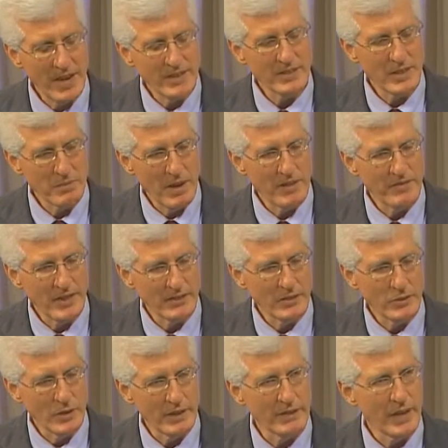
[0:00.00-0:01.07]
fascinated by the fact
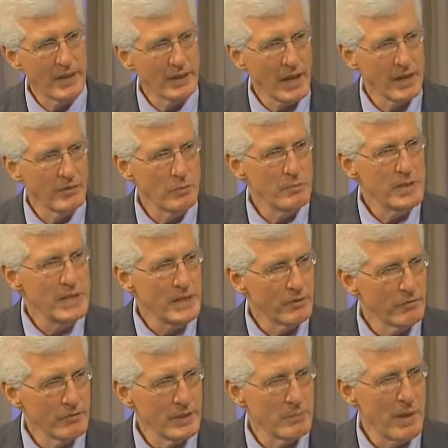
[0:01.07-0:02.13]
that you get that kind of
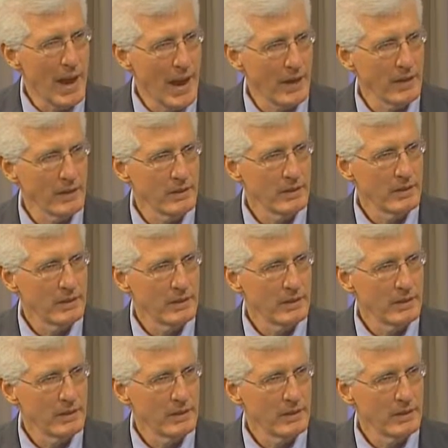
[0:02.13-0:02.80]
immediate feedback.